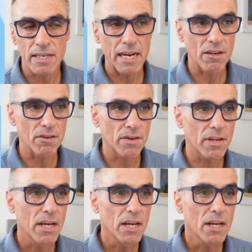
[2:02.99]
standard,
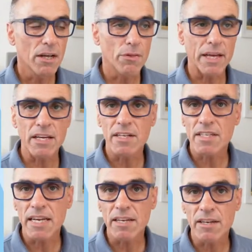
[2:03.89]
they can
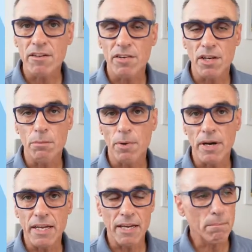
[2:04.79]
send it to you
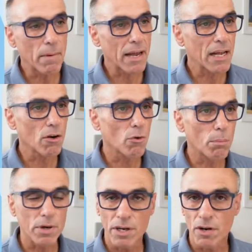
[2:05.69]
by email or
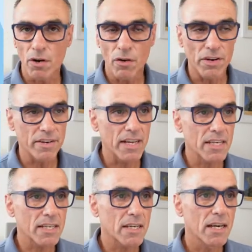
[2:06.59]
putting it on the
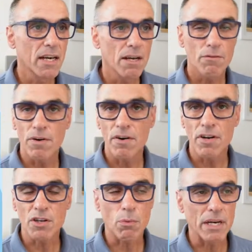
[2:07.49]
disk,
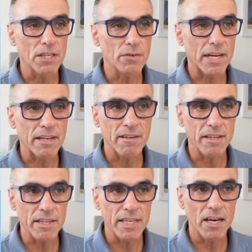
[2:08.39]
various ways of
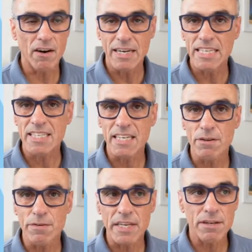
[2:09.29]
getting the
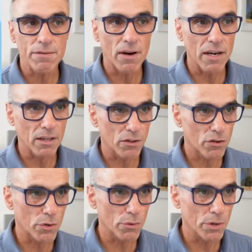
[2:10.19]
ICV file
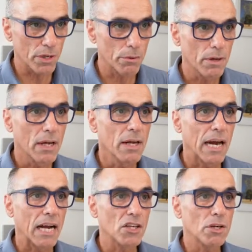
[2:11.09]
to you,
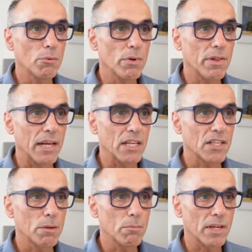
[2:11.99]
and you would then
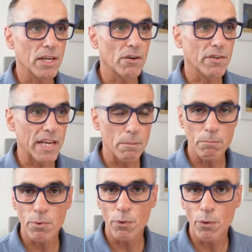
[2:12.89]
simply go to
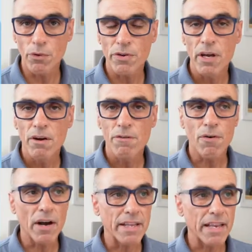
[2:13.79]
import,
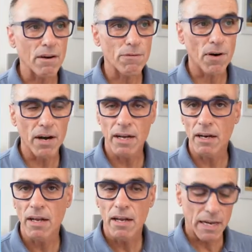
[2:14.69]
find that
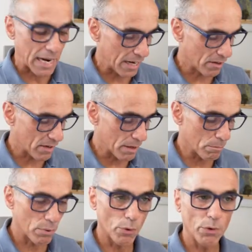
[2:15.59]
file and
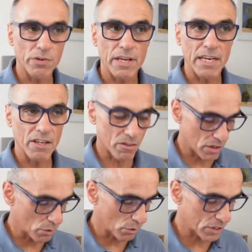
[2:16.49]
import it into
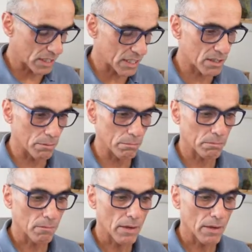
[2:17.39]
your system.